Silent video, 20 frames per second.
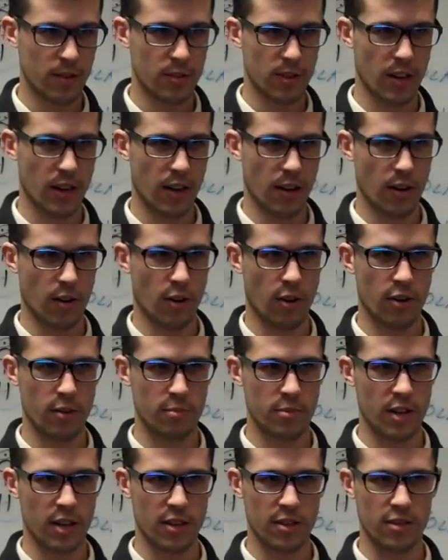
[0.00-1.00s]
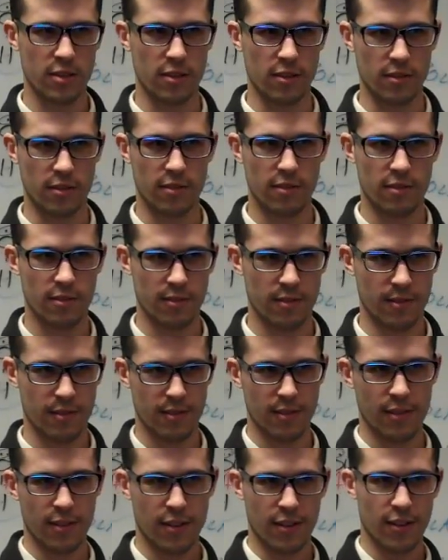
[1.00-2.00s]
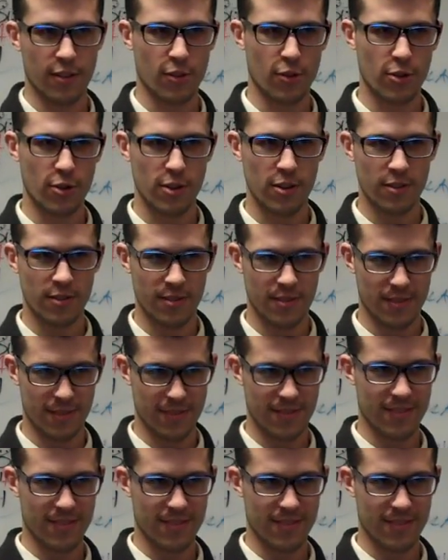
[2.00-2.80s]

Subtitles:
How's that arm tasting? Good?